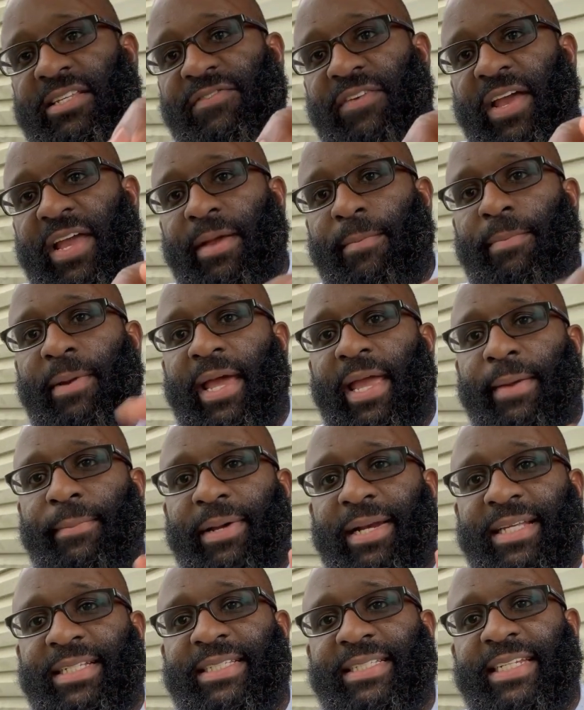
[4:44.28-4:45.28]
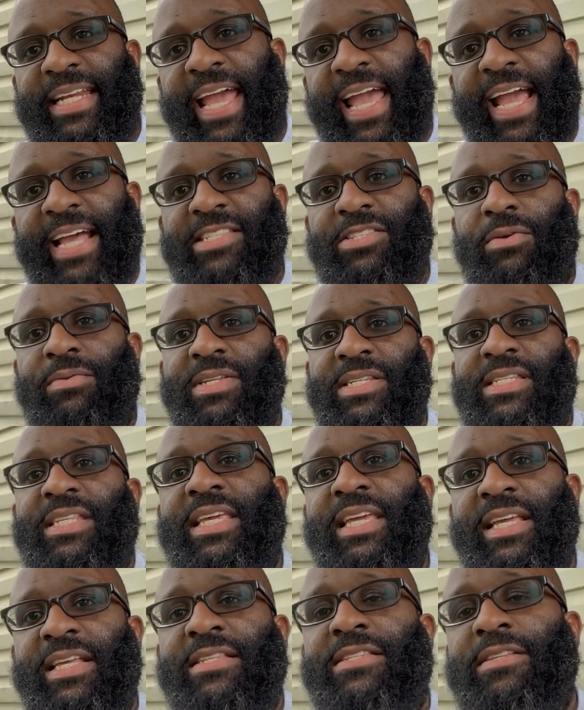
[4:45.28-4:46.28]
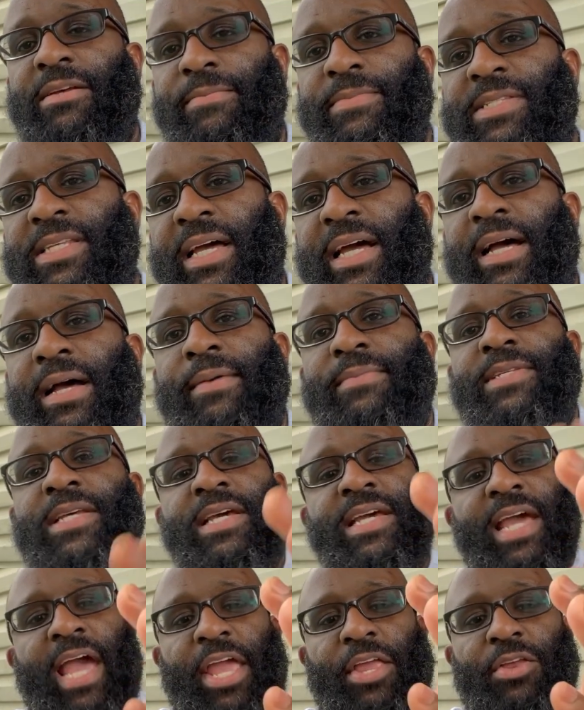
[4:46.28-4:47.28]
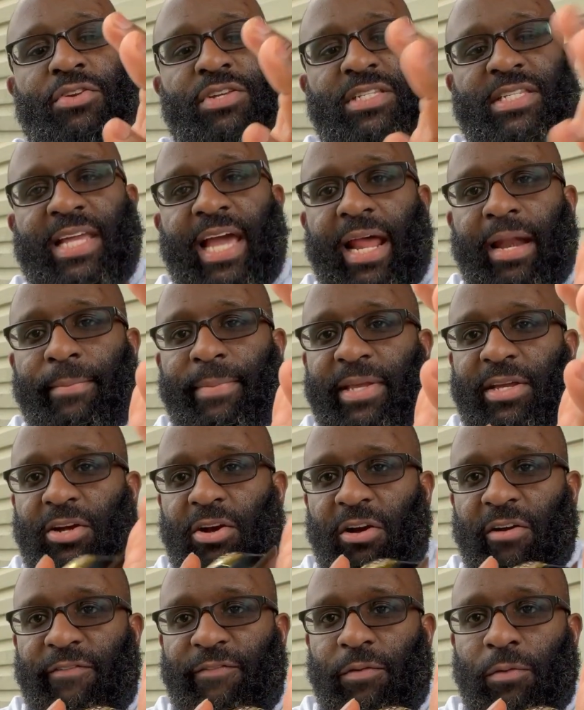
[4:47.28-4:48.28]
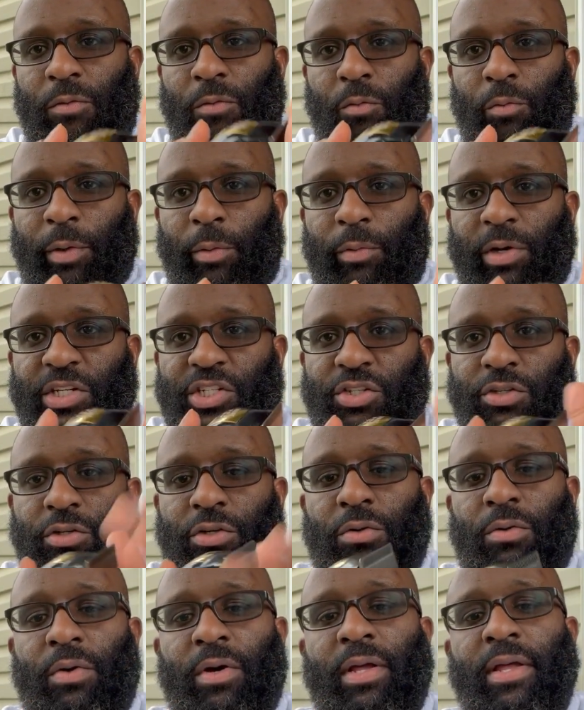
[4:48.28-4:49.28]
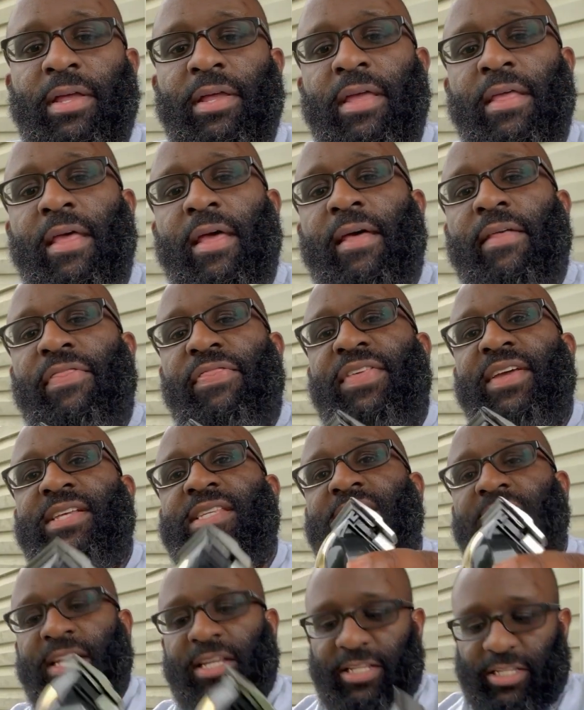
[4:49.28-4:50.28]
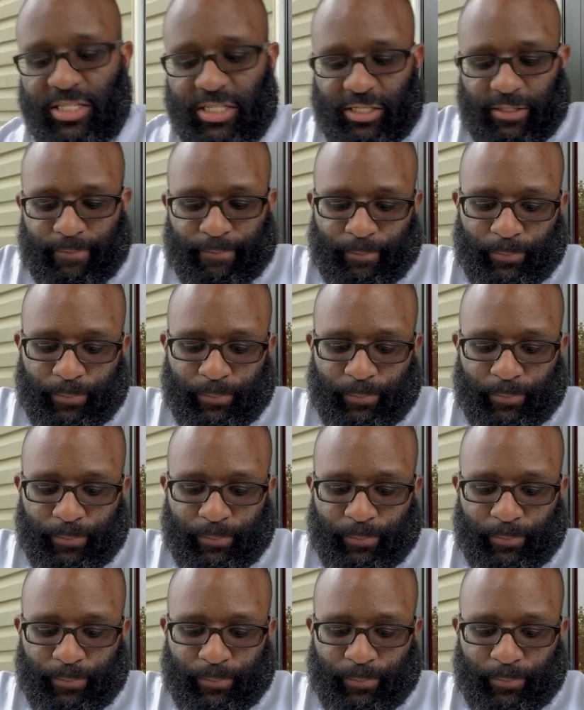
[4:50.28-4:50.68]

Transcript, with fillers: fade blade, but it snags on the skin sometimes and you just gotta be careful with what you're doing. This is,